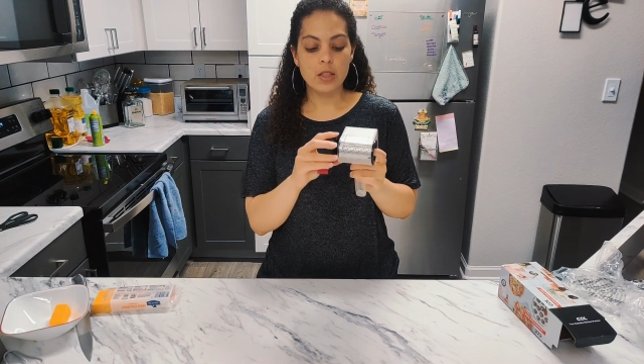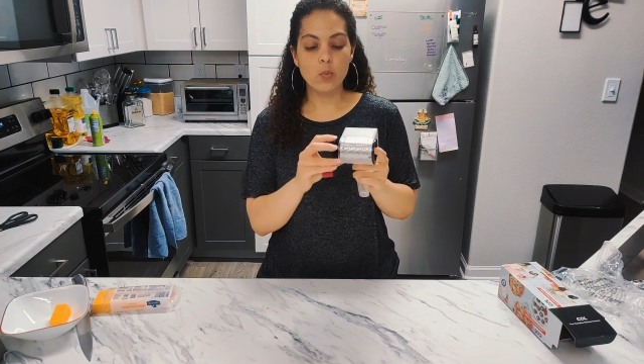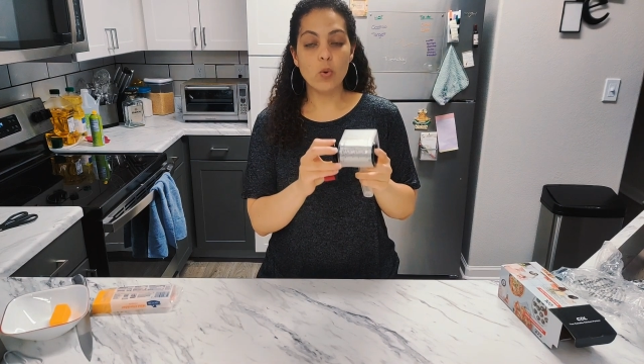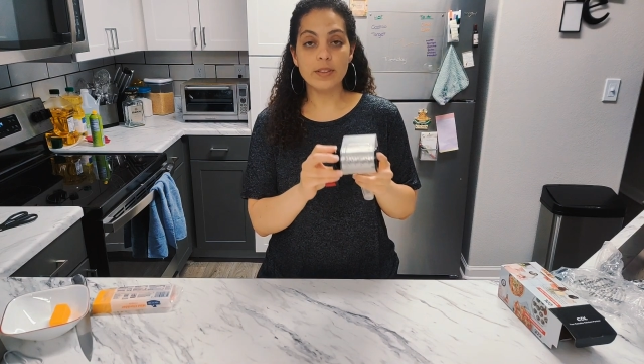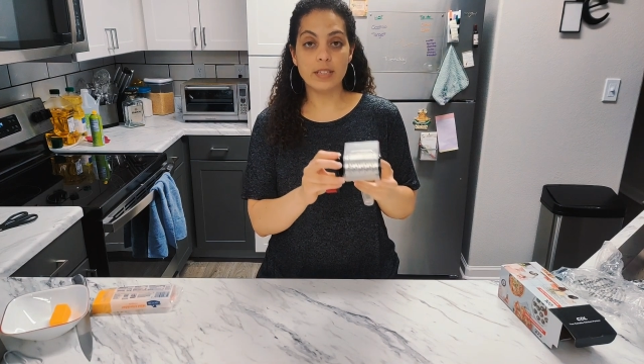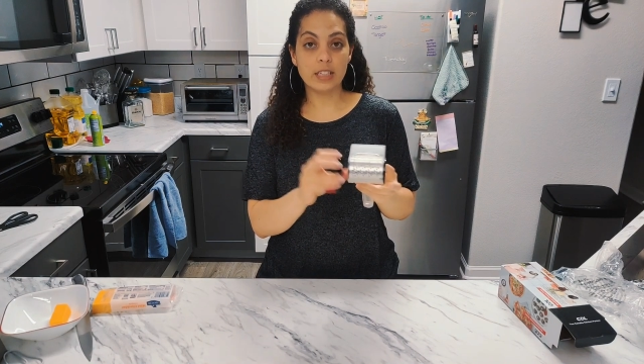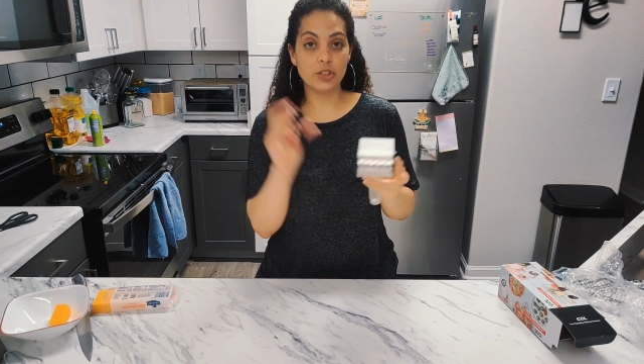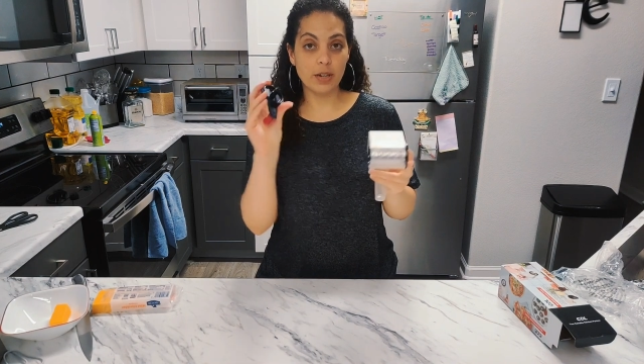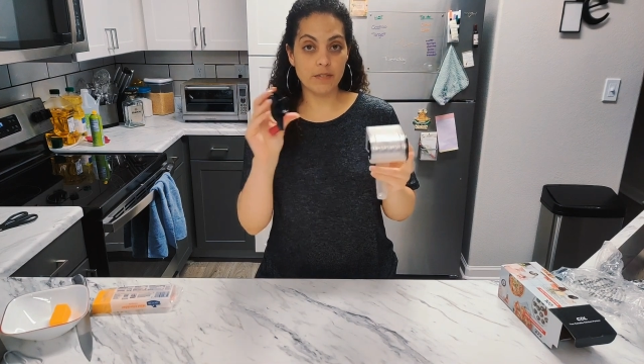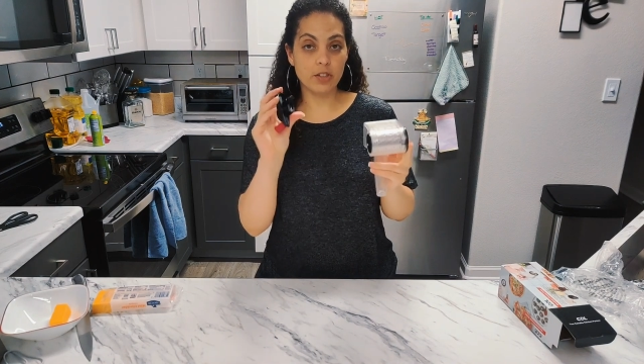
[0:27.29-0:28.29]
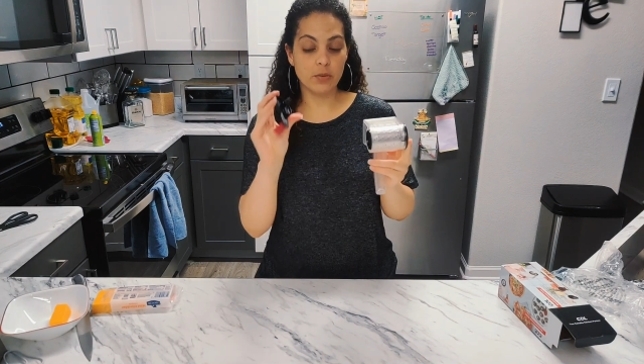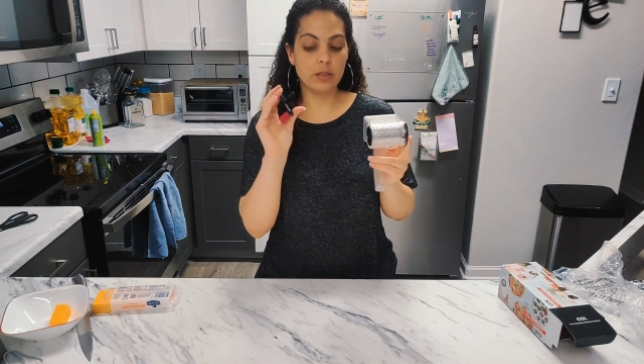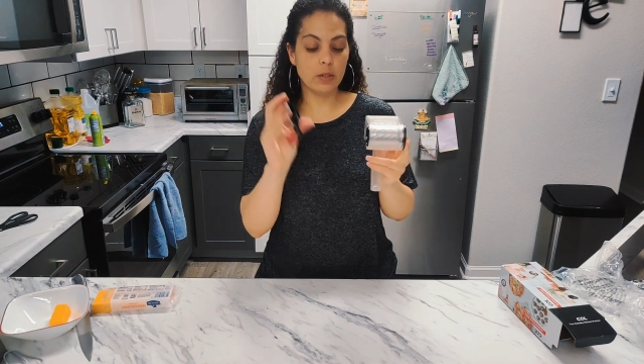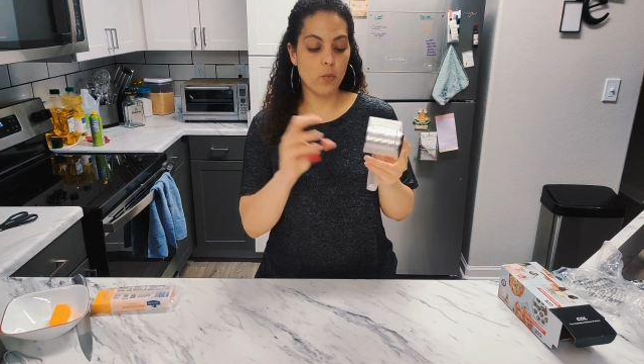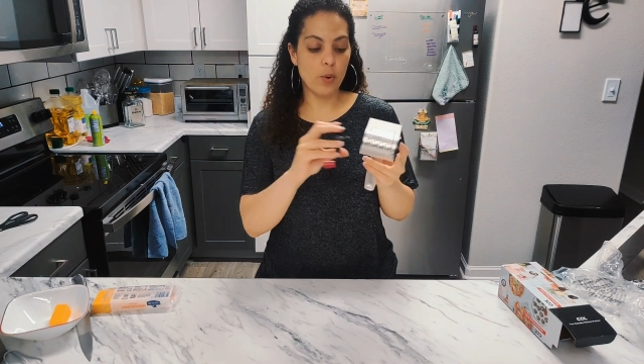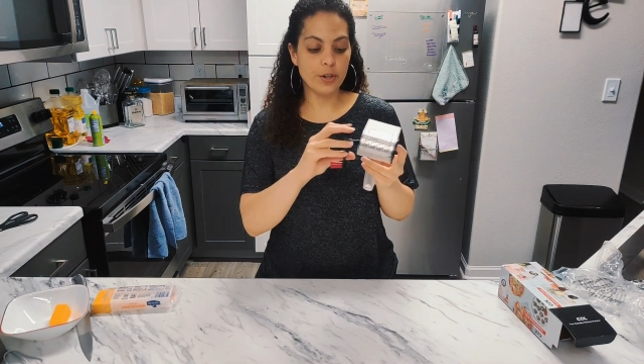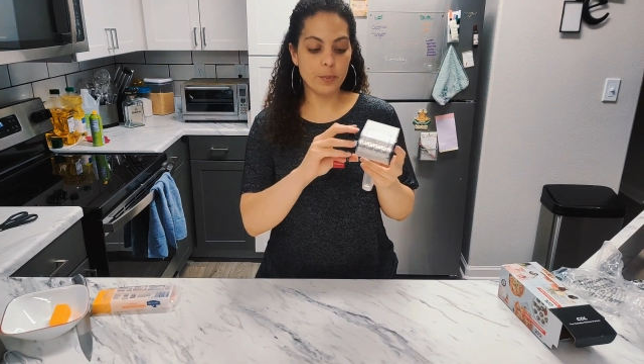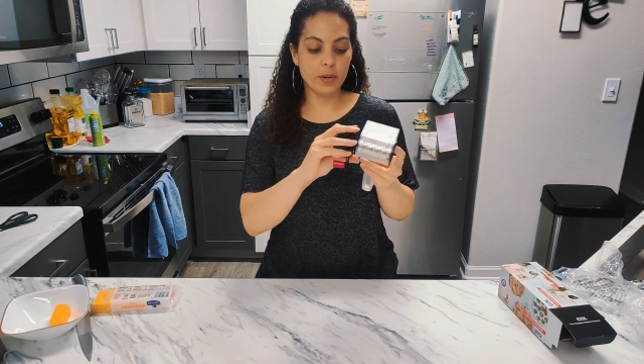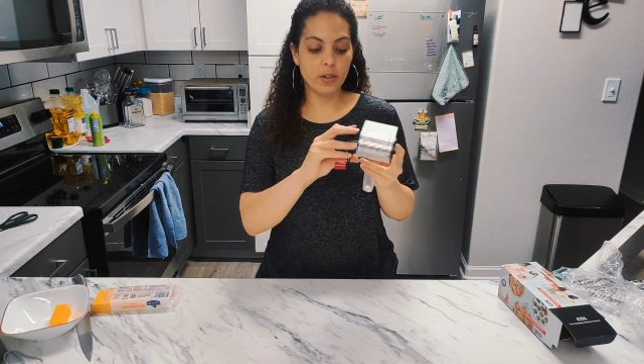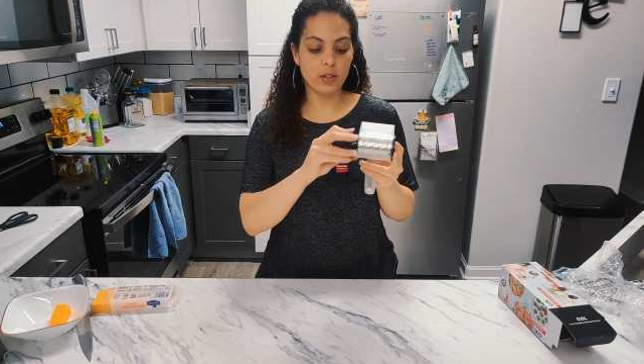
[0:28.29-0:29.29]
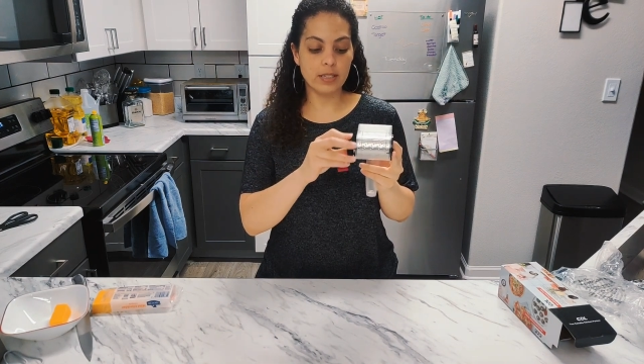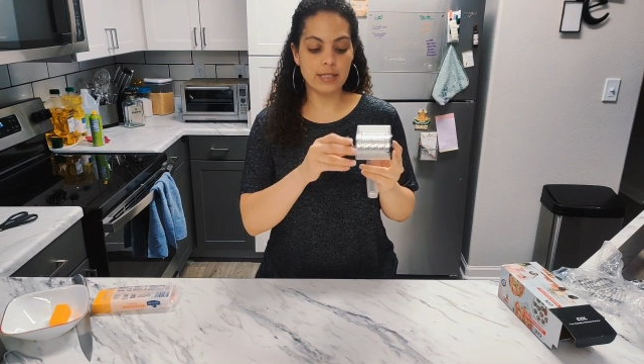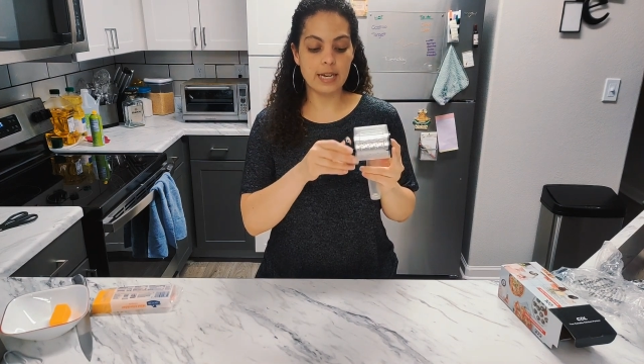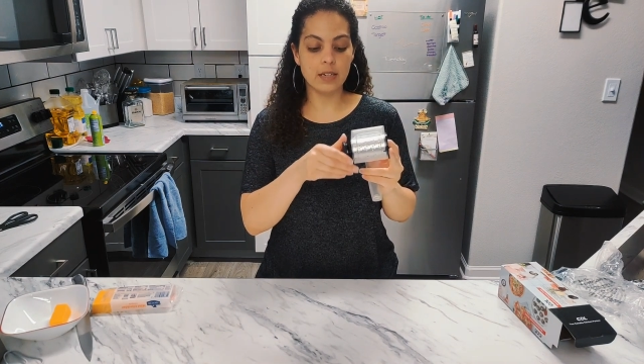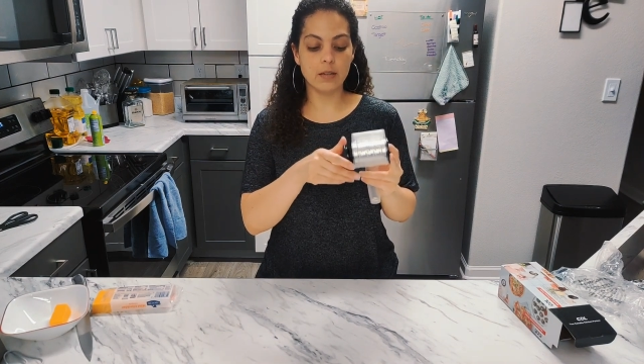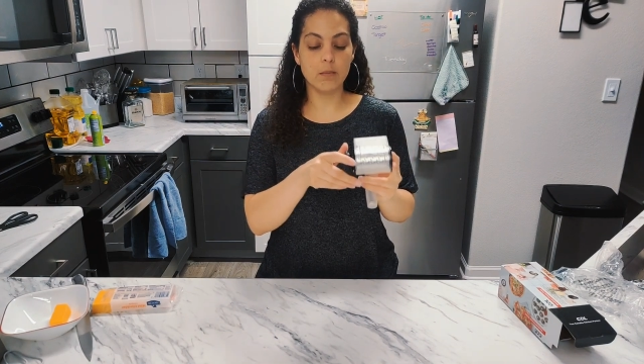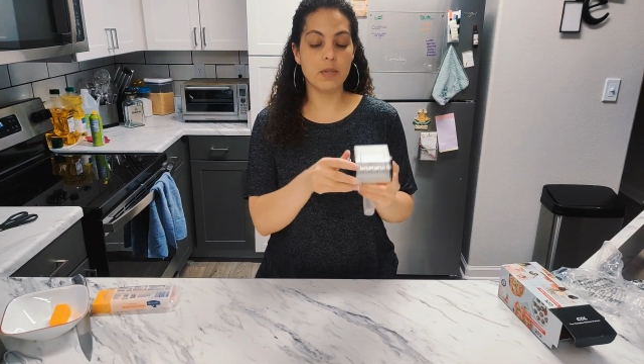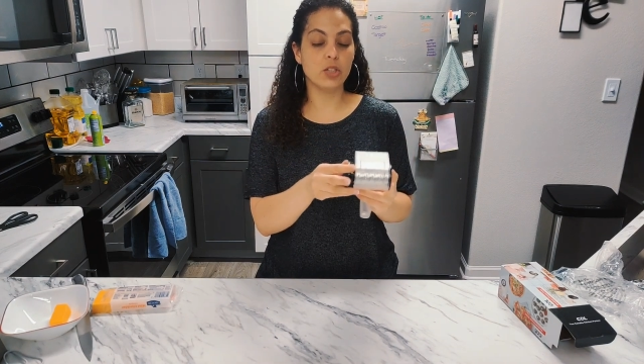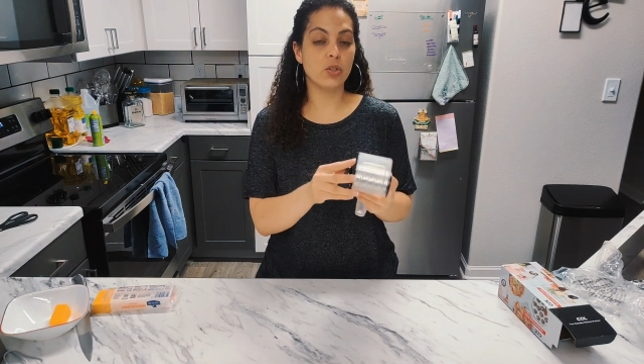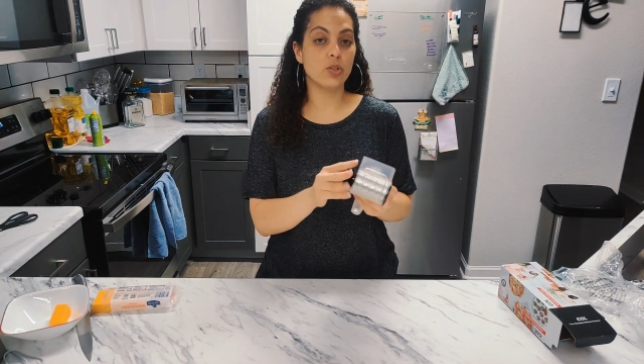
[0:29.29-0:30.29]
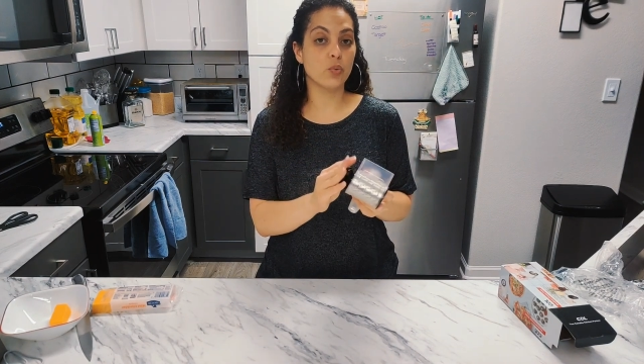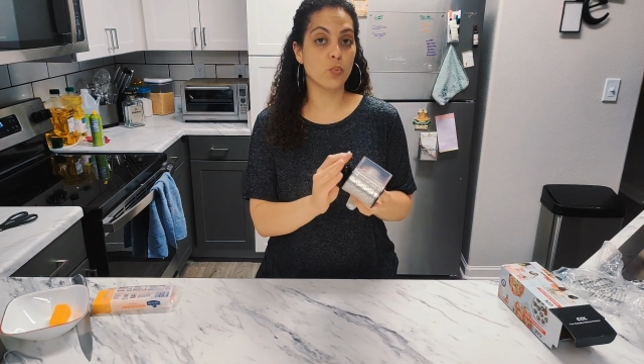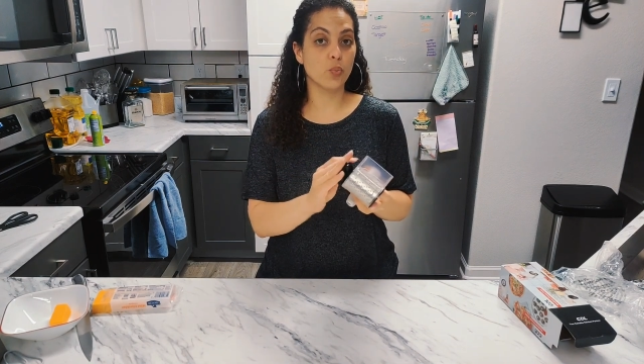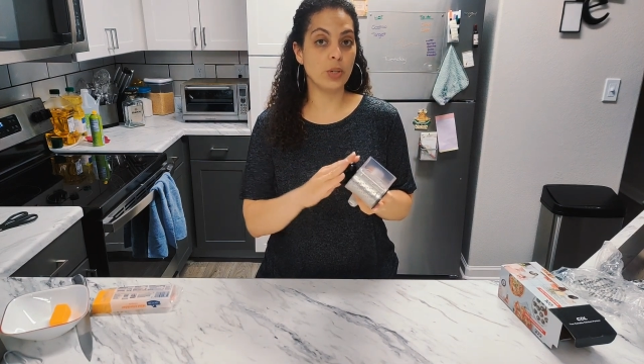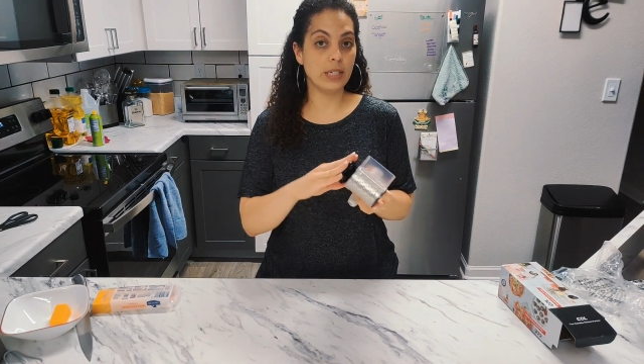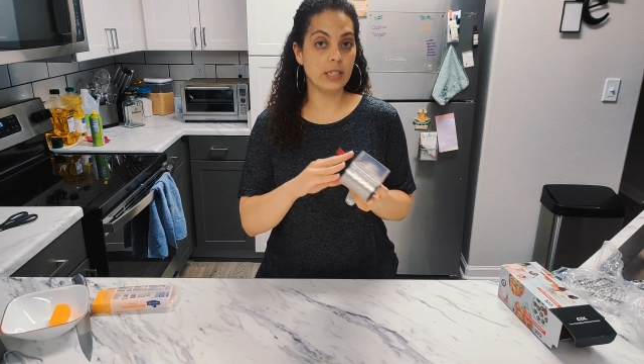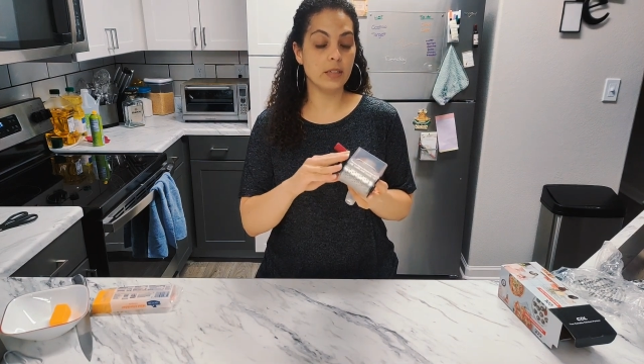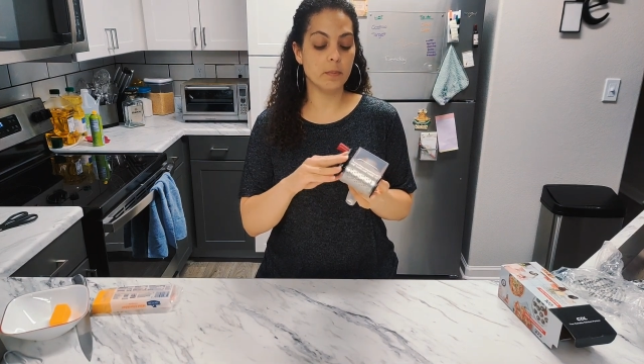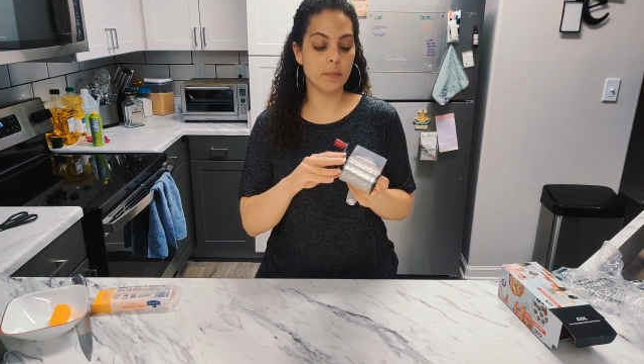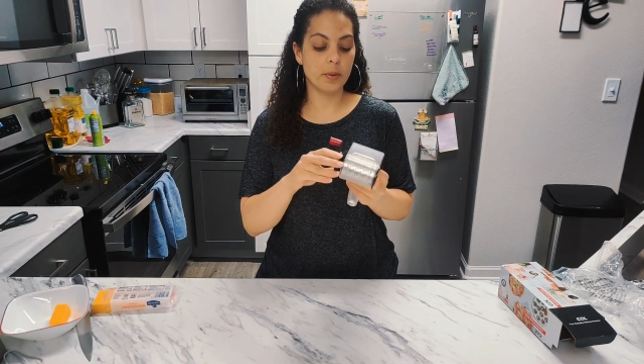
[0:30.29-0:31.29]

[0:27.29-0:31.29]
The one thing that you have to do is when you're putting on this handle, make sure it's really